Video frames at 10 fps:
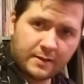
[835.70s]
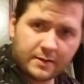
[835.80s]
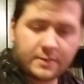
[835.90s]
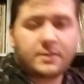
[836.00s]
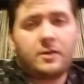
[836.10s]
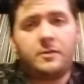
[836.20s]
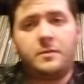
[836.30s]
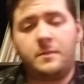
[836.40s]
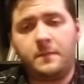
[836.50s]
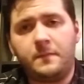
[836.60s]
so
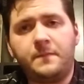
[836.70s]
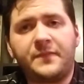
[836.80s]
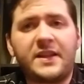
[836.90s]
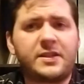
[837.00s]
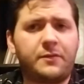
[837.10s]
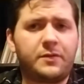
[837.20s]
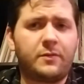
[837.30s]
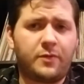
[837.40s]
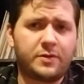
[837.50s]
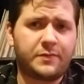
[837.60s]
that's it for the
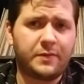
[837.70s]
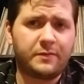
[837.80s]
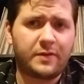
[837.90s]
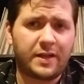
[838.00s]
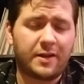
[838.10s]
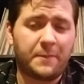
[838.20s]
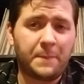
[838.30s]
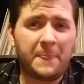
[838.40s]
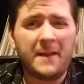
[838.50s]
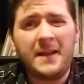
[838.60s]
first video.
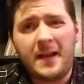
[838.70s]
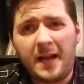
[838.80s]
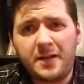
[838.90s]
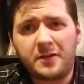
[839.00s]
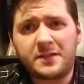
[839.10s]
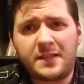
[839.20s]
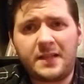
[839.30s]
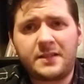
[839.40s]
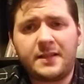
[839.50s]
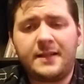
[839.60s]
I know it's
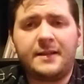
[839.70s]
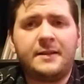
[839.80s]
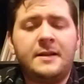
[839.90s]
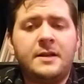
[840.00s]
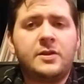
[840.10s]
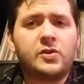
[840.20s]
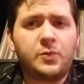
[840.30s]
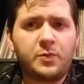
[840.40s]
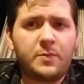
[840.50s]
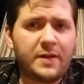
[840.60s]
not
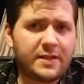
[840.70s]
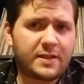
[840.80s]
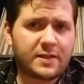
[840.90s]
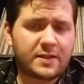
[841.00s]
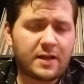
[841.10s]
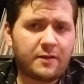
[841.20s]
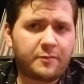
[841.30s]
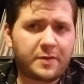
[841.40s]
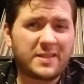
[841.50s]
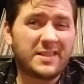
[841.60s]
super amazing stuff
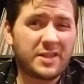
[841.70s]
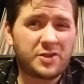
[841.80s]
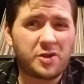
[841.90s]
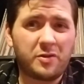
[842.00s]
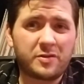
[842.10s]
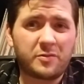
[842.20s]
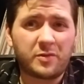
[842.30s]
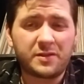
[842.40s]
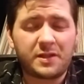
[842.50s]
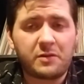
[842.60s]
because it did show some
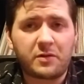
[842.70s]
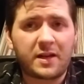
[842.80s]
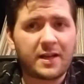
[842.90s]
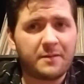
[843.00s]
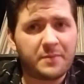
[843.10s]
ones that were kind of